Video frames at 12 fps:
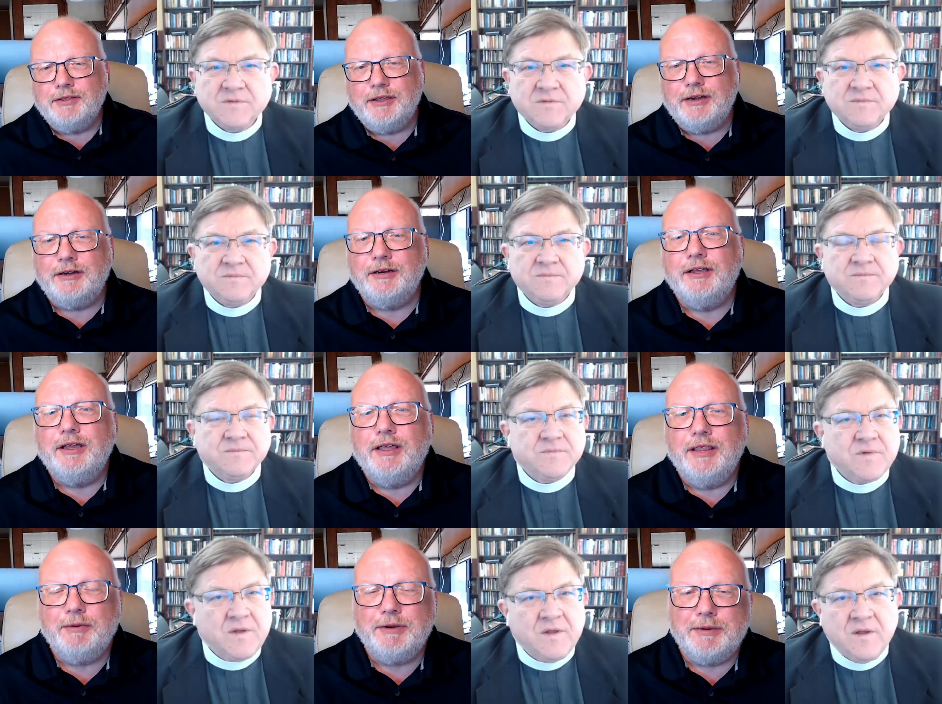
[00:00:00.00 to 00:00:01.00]
Speaker 1: there, and
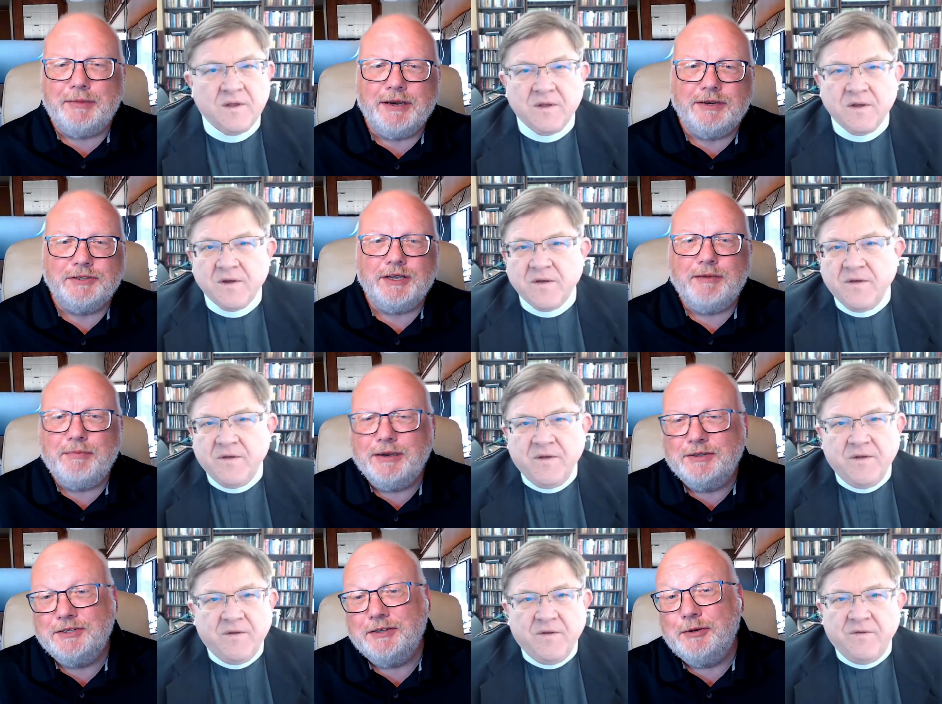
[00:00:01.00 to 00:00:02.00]
they went to Microsoft. Microsoft
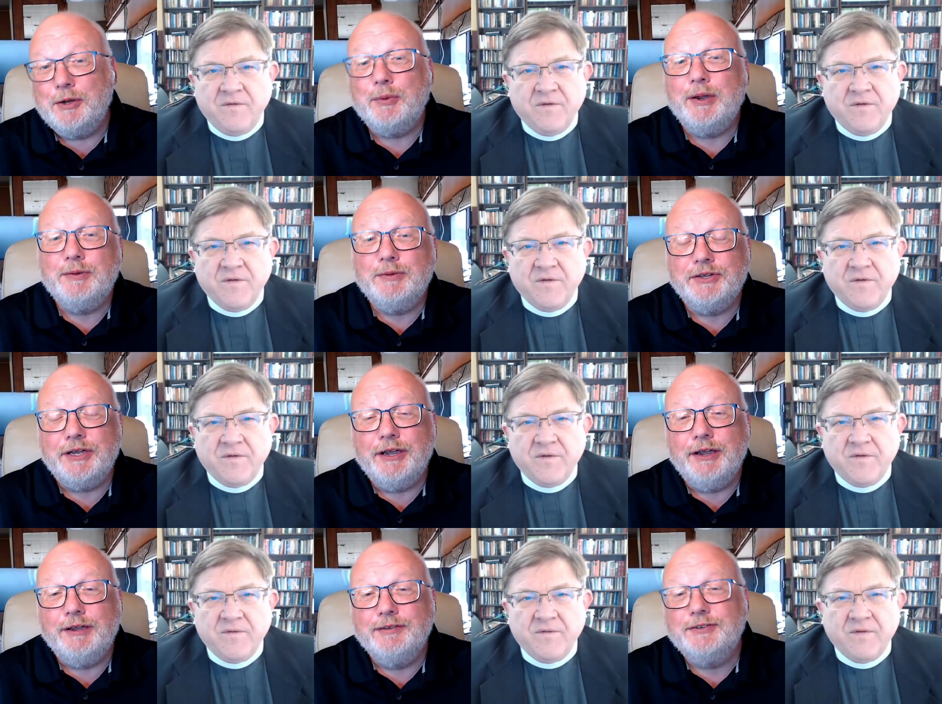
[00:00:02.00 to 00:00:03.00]
said, "No way,
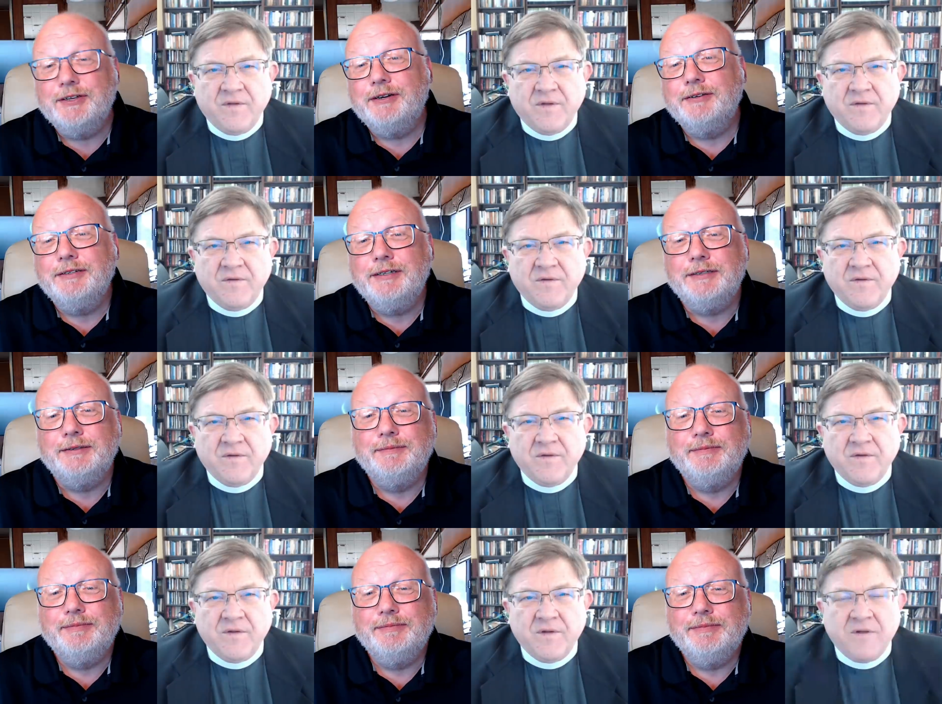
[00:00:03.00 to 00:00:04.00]
Jose." So you know.
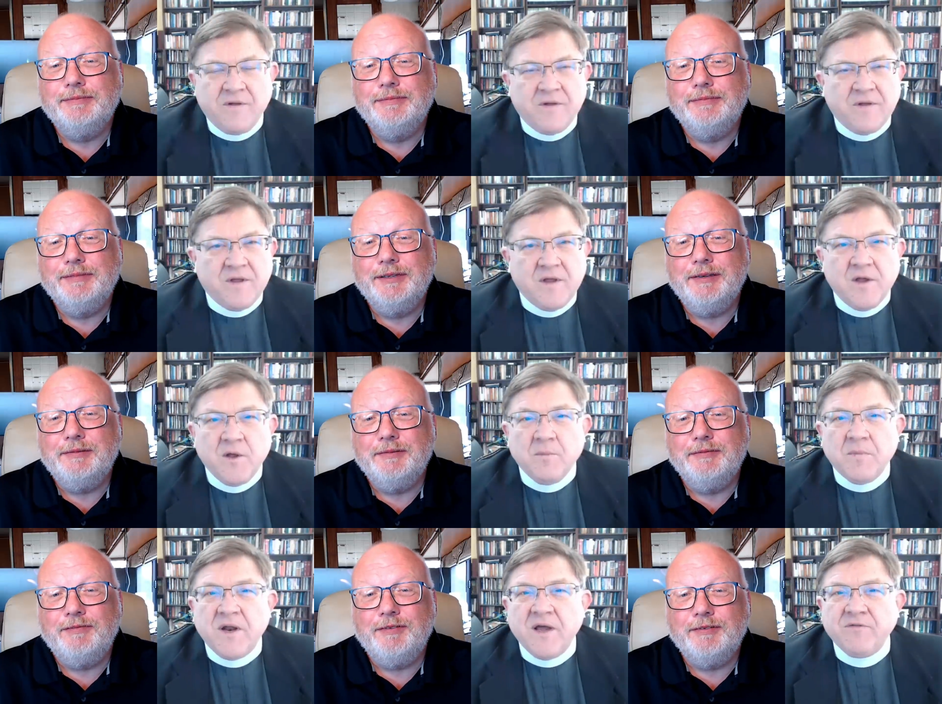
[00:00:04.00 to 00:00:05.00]
Speaker 2: But
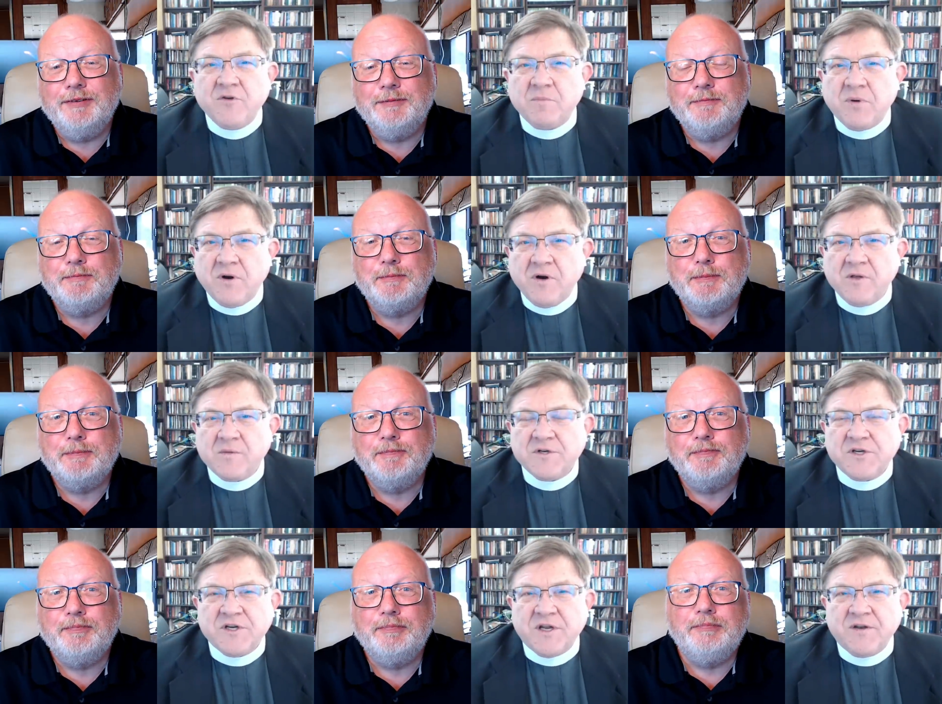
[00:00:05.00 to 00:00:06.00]
after Fun. Parler was shut
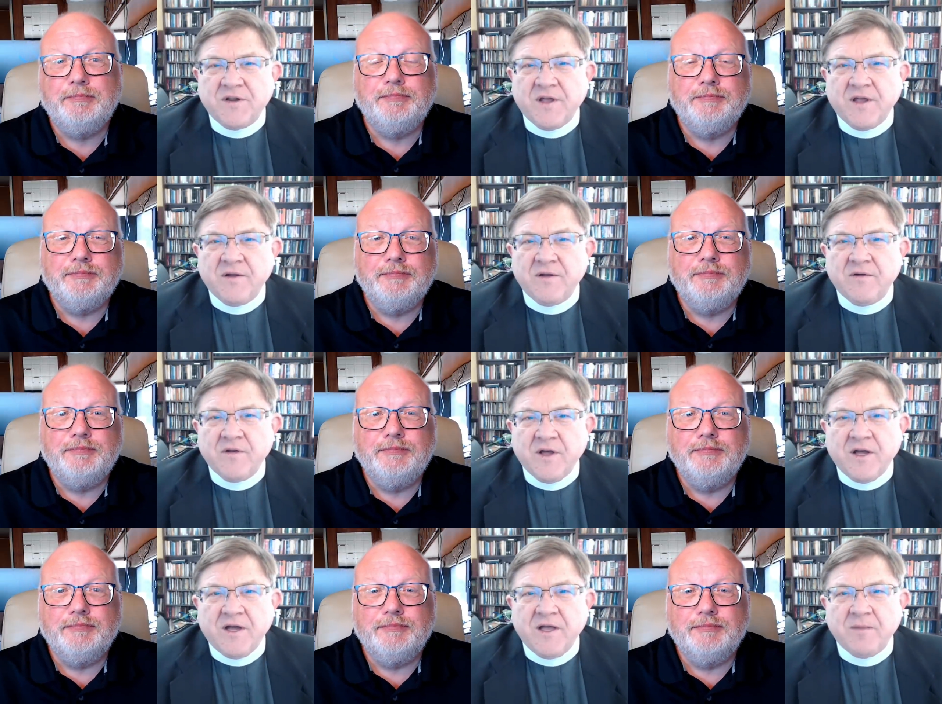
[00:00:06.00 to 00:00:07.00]
down, uh,
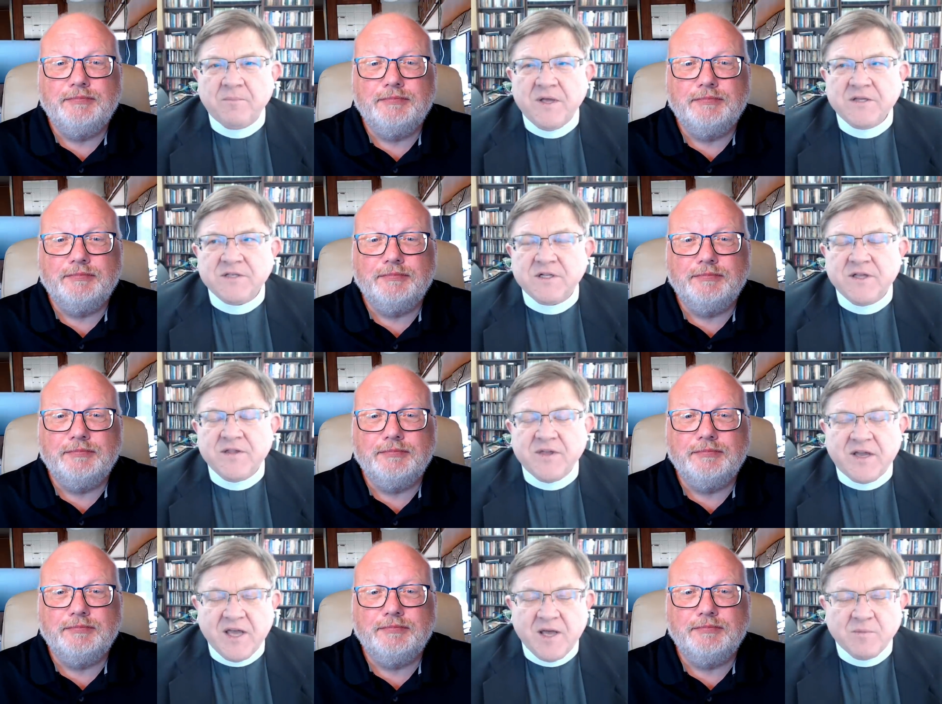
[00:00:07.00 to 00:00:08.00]
basically the gap
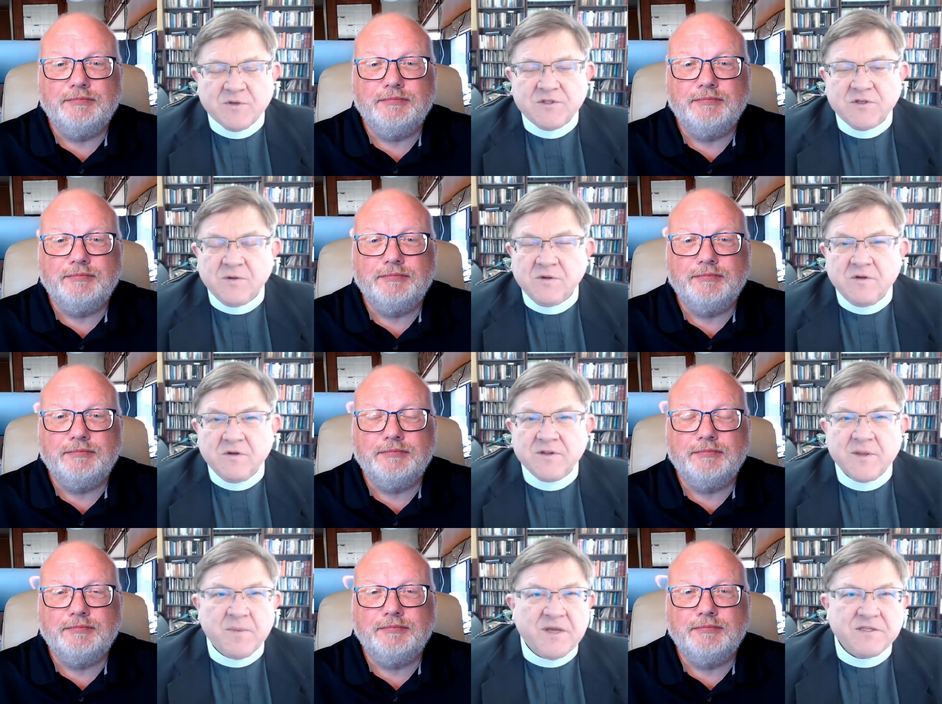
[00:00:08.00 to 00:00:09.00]
was so long that
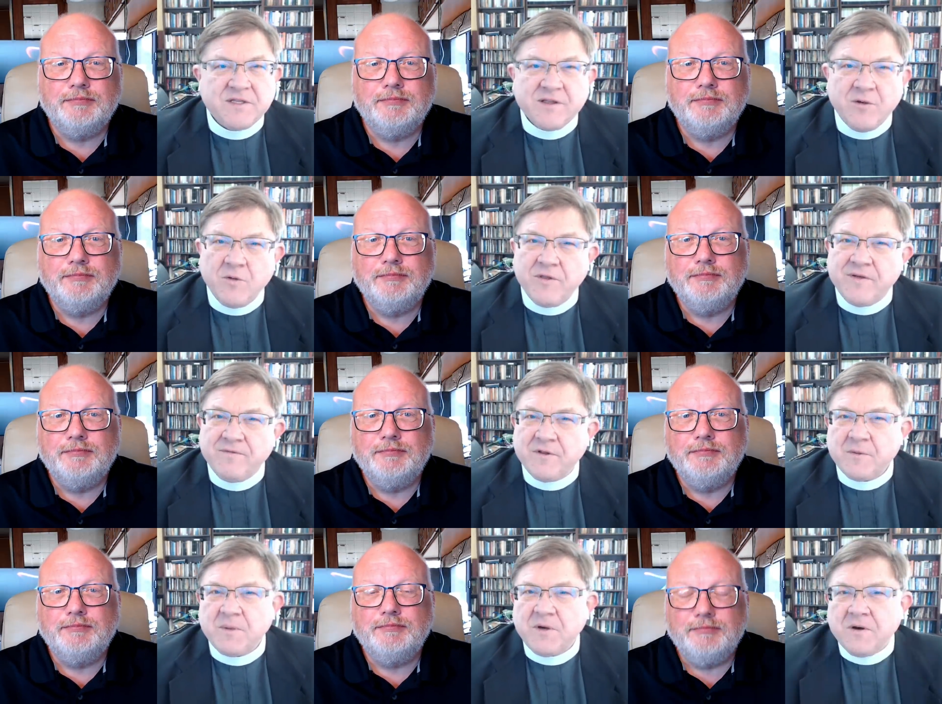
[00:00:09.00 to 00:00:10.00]
basically the whole thing fell apart,